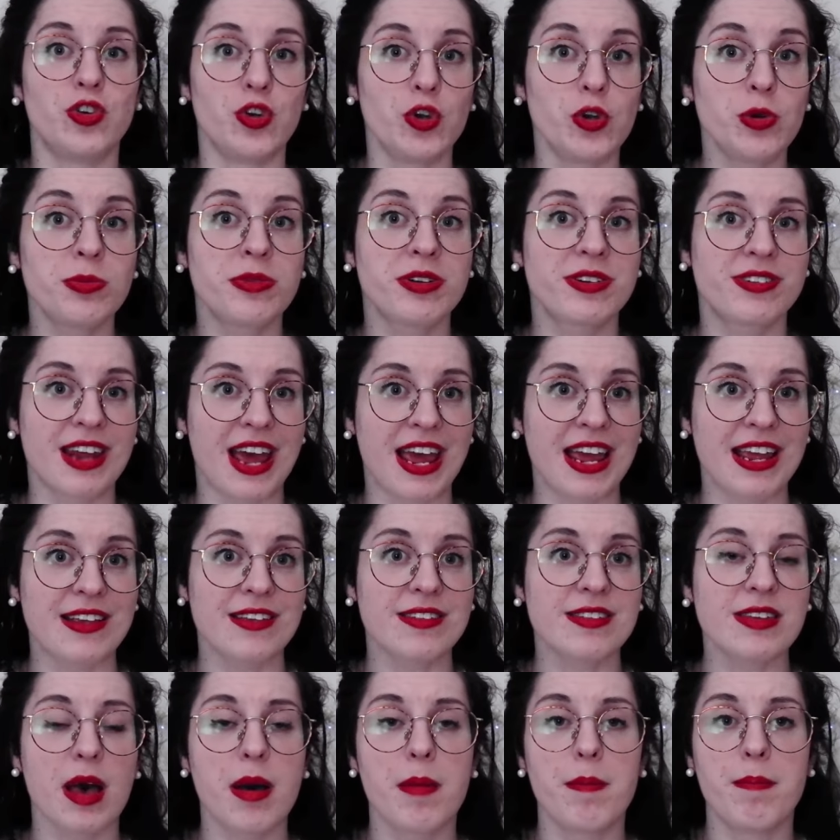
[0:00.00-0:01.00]
Doomed
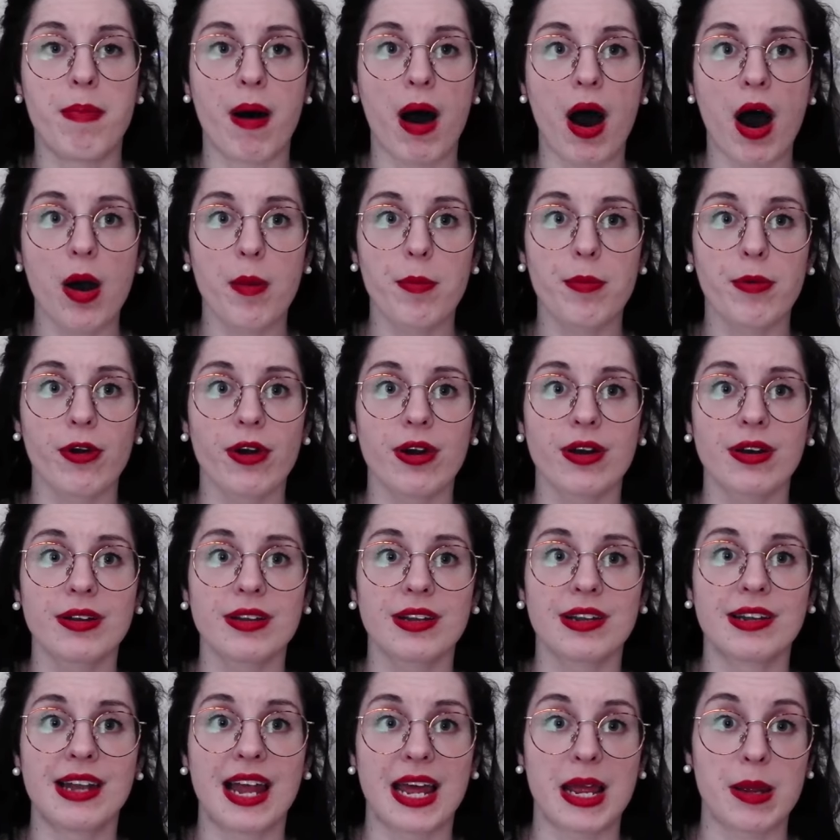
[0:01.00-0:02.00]
Days, Barbara
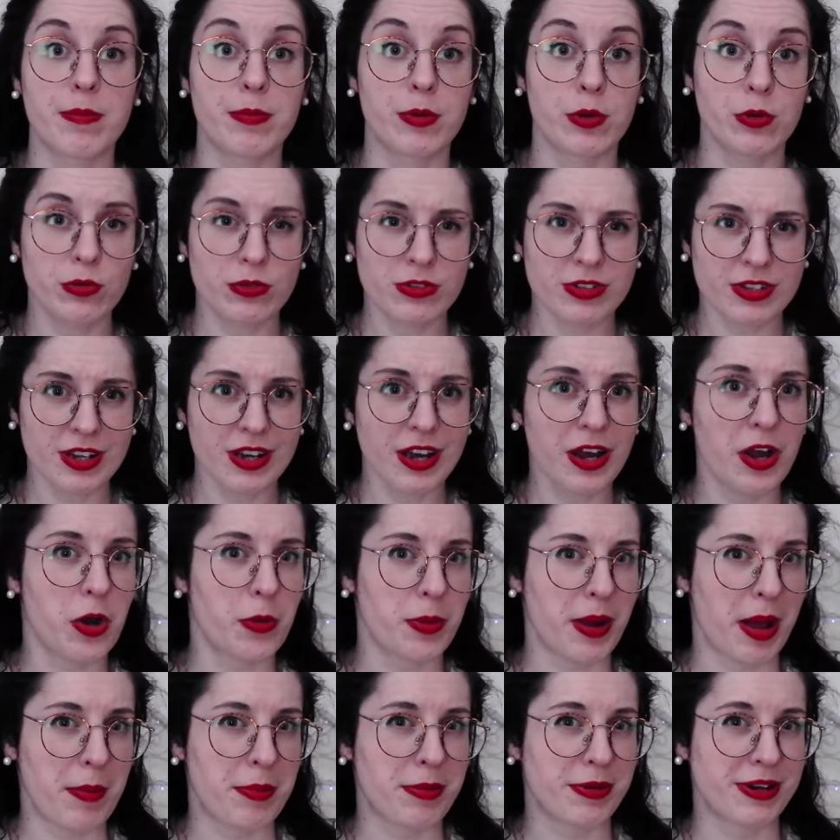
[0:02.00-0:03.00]
Lebuta, I
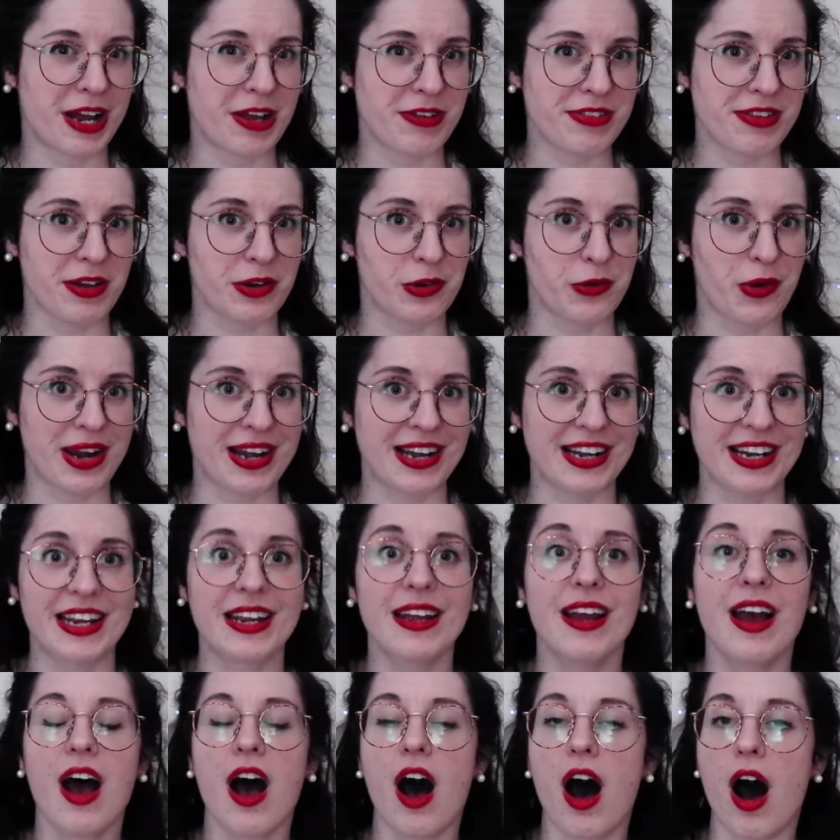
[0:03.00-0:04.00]
hope I pronounced that
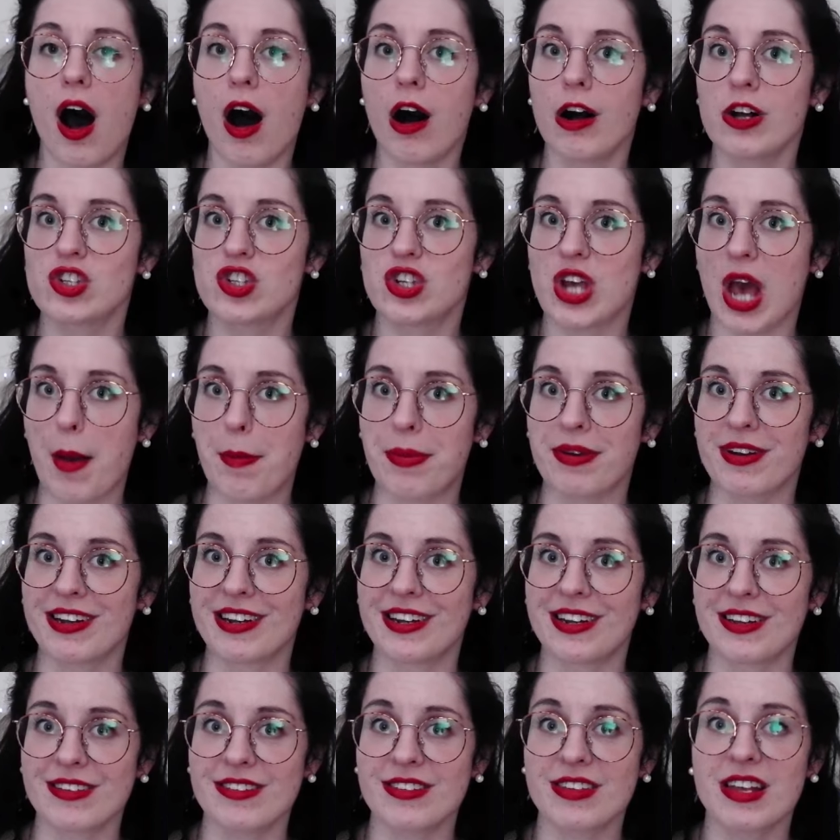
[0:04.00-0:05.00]
correctly, Arch
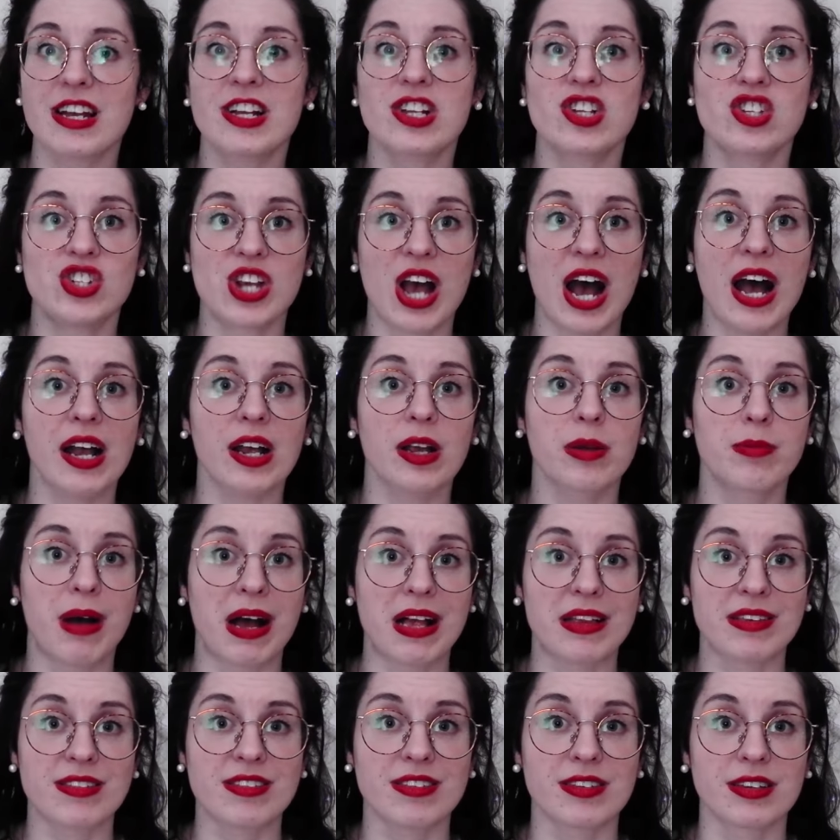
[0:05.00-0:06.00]
Capitalist, Jack
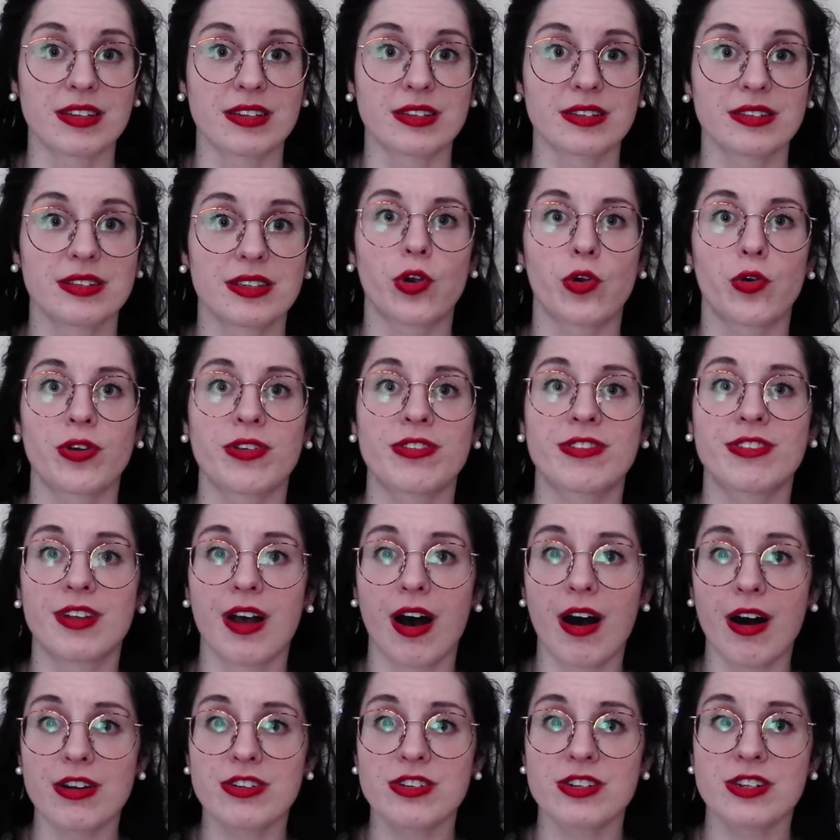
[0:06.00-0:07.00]
Manson, Chris
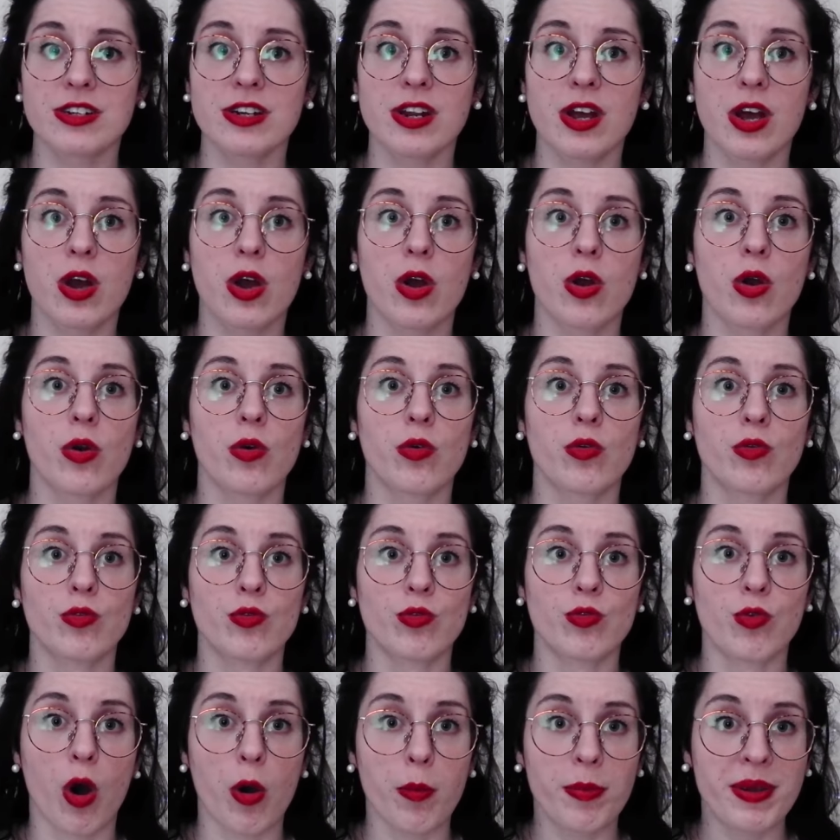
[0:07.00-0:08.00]
Darden,
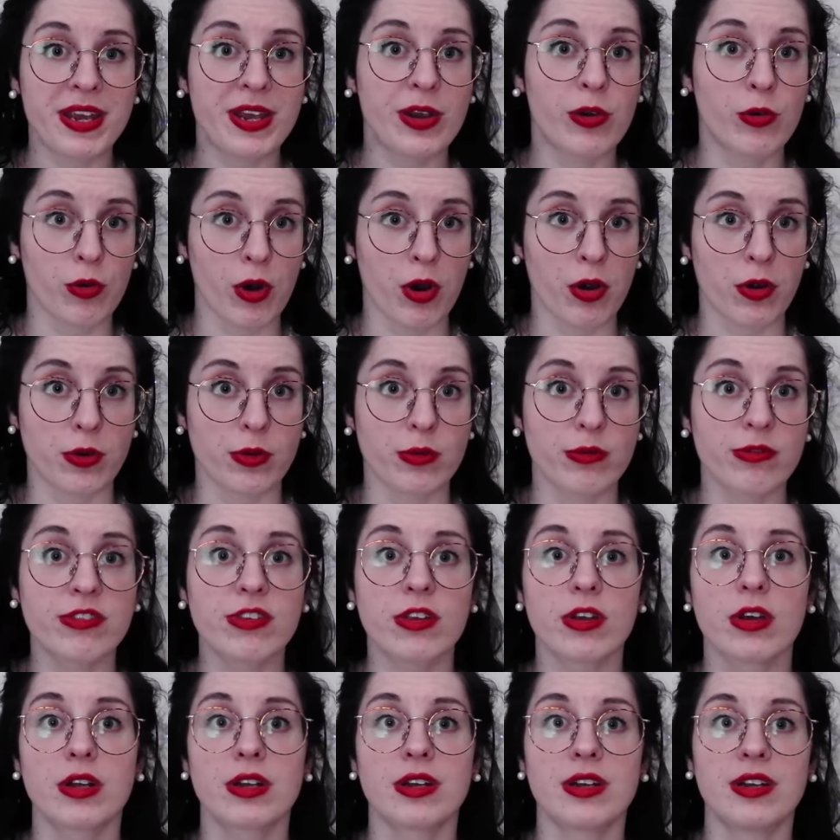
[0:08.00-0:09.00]
Robbie
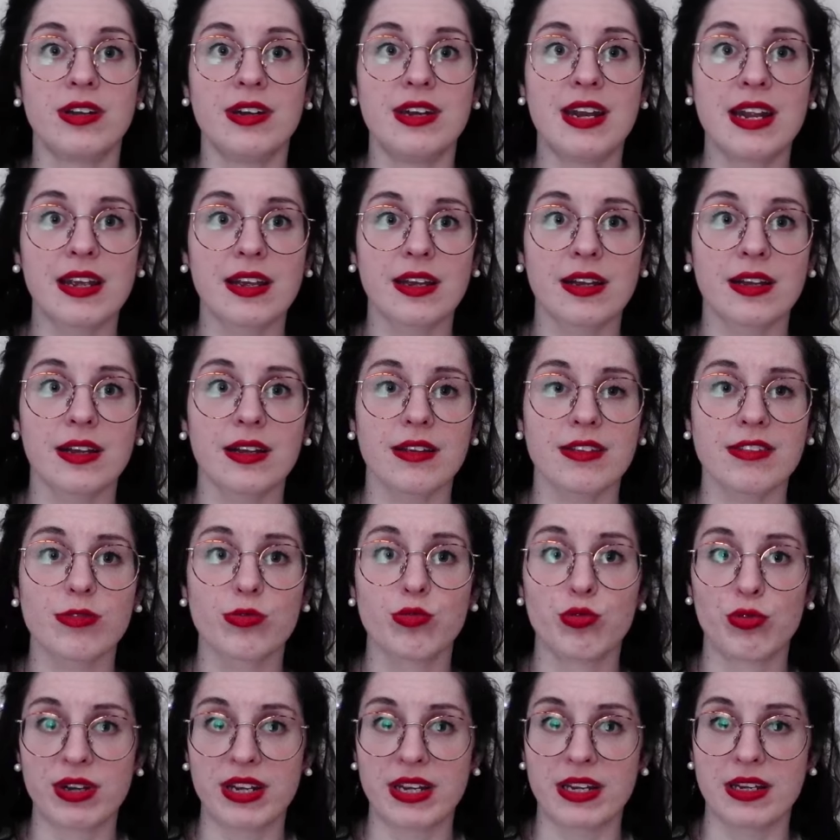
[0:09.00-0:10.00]
Groves, Nicholas
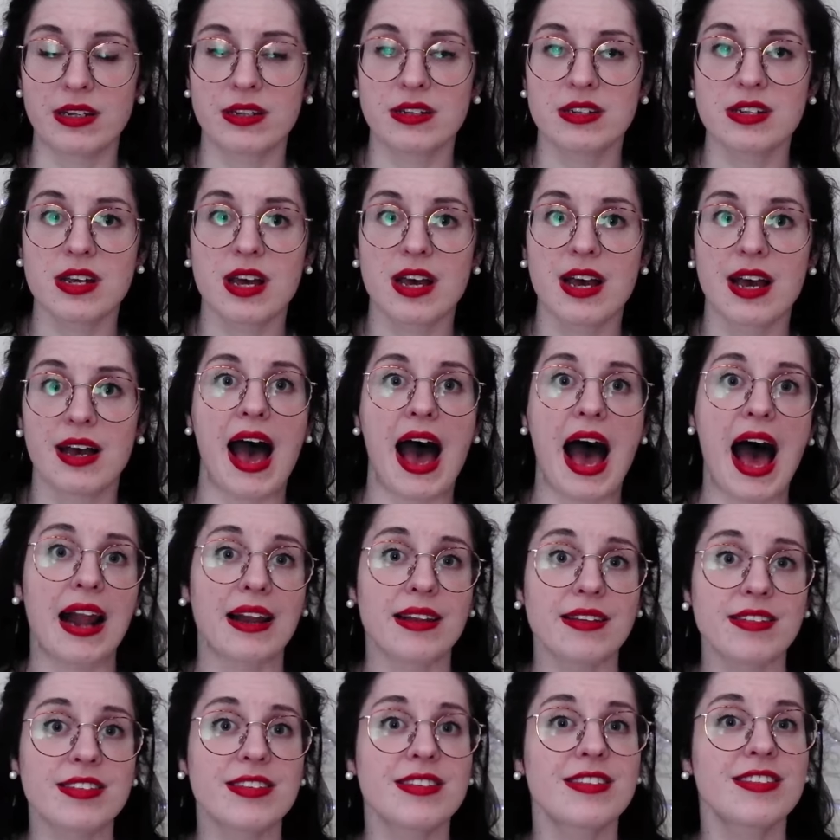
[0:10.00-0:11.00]
Reed,
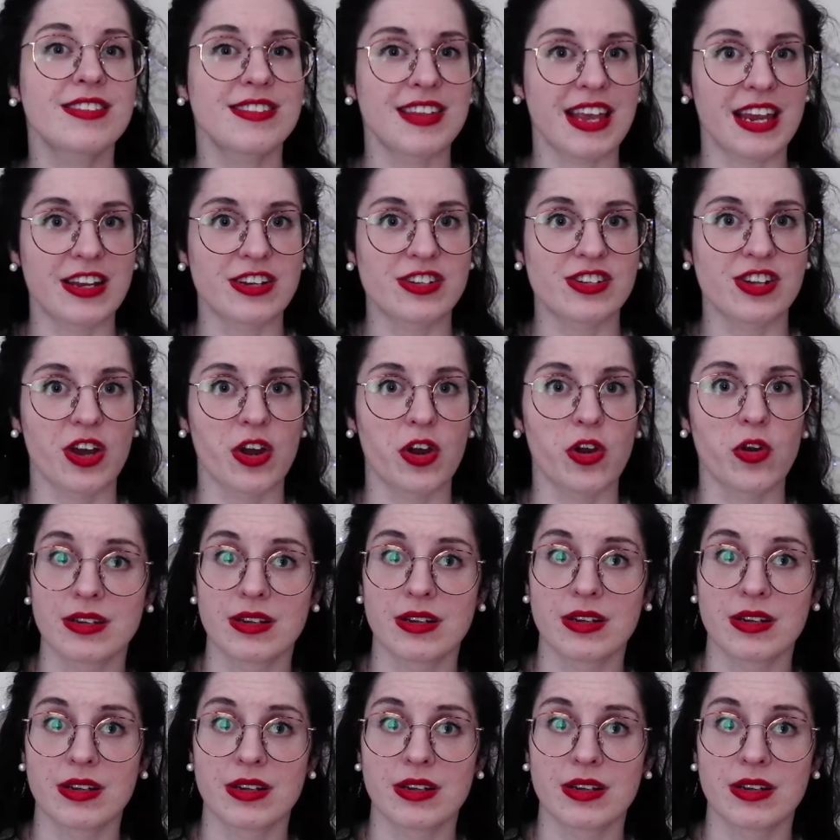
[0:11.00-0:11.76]
Alison Sato,